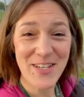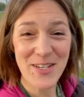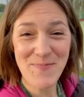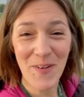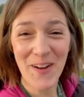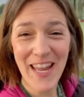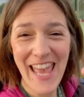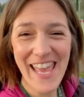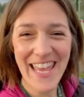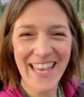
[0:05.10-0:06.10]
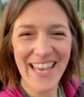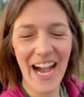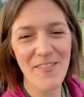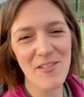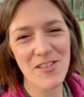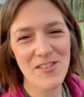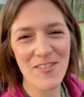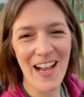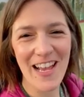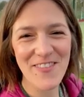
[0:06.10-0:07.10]
Good morning. I've just
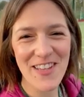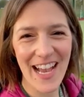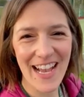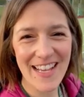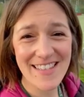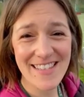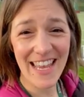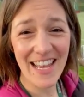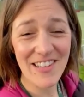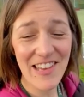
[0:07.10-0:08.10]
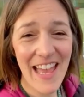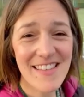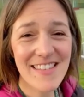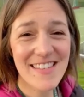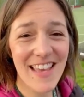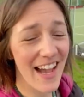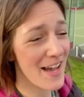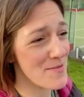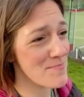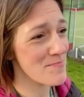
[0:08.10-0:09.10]
arrived at CHS.
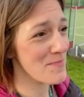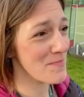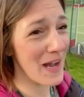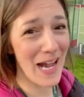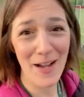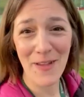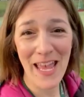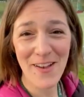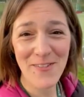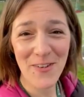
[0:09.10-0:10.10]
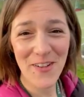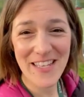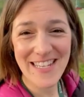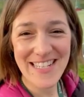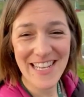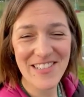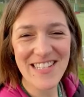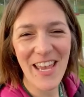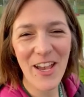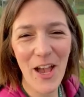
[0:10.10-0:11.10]
I'm here for the teacher
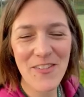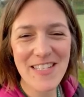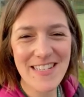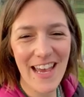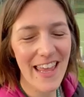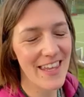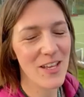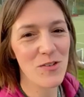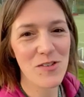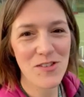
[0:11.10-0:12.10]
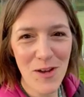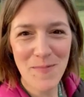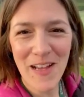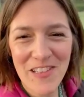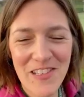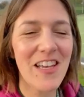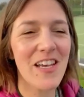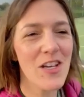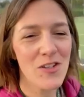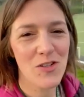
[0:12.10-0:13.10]
takeover today. Thank you so much
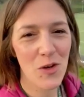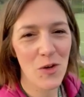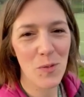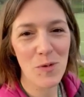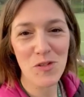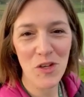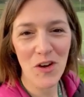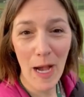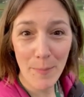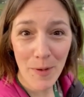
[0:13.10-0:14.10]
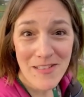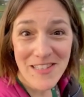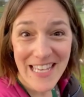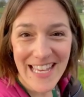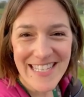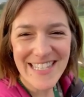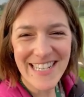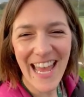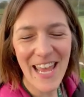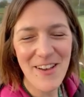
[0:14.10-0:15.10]
to Monsieur Abbott
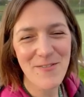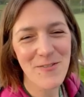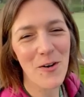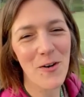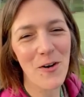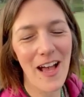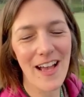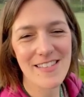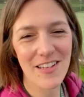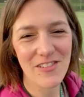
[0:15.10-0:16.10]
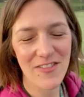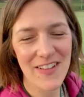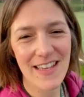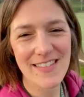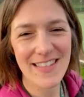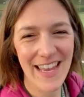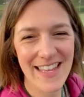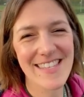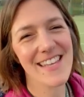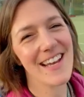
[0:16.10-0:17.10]
yesterday for such a fantastic
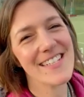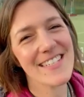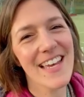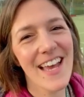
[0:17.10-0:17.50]
insight